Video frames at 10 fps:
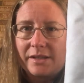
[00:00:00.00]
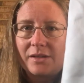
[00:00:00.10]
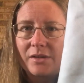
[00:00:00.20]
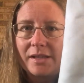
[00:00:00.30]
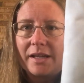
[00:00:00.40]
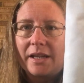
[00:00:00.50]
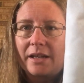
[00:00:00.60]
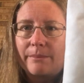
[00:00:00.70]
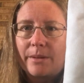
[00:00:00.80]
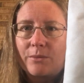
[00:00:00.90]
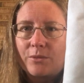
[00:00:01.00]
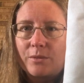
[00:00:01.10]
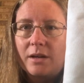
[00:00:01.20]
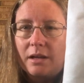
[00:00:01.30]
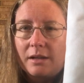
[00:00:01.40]
so it's getting a bit more
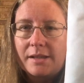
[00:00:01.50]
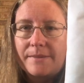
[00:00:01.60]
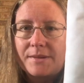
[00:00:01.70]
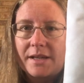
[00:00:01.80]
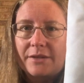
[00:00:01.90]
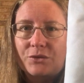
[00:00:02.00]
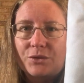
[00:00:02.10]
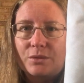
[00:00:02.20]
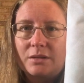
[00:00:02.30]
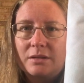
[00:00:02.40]
substantial.